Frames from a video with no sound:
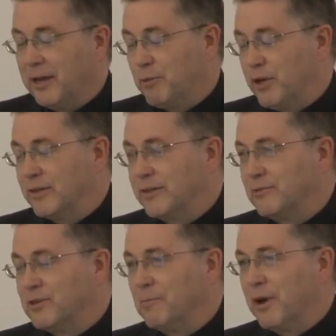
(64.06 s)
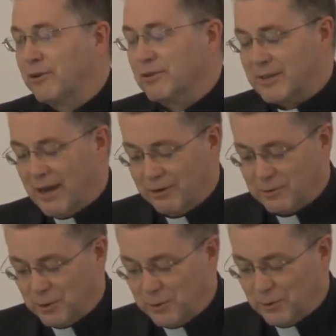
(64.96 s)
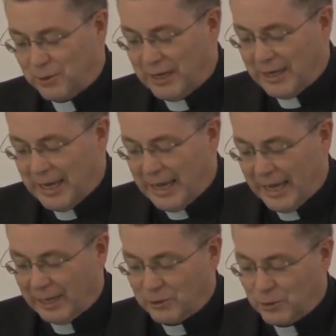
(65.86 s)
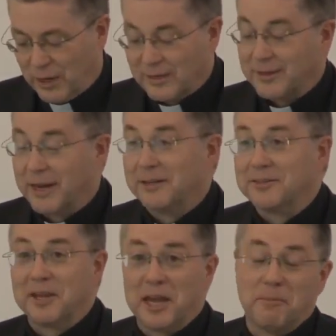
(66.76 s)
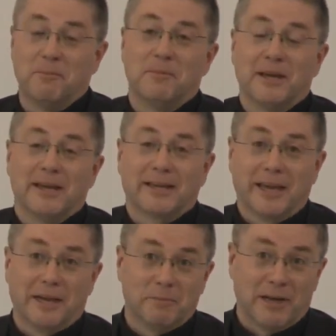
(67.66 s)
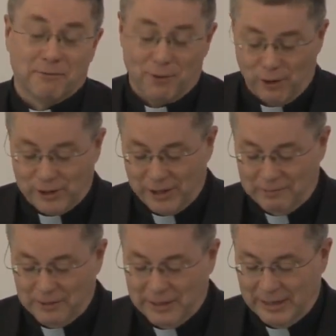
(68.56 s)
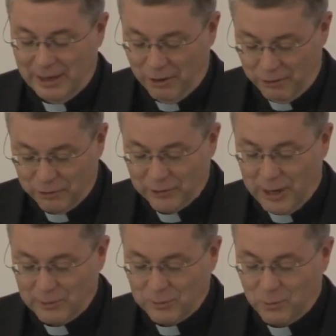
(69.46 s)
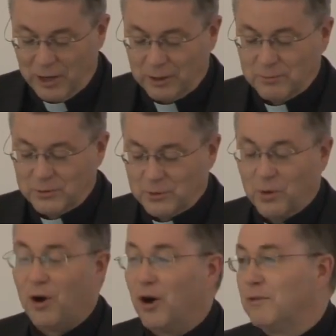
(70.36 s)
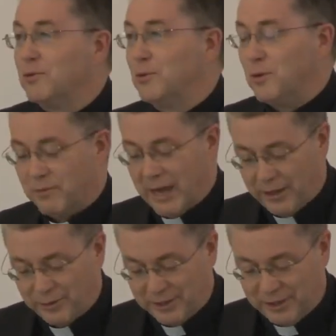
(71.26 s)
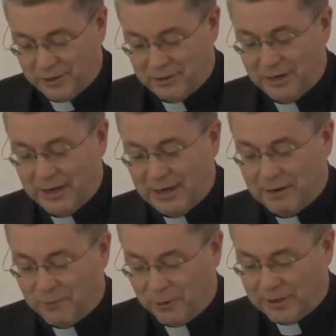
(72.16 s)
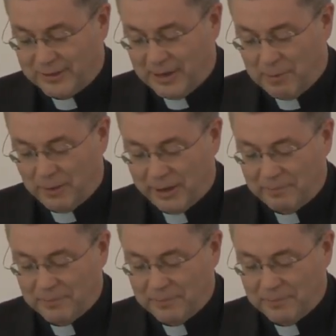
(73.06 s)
President of St. Patrick's College, Maynooth, to extend the same Céad Míle Fáilte, 100,000 welcomes to all of you who have gathered here for the Assembly.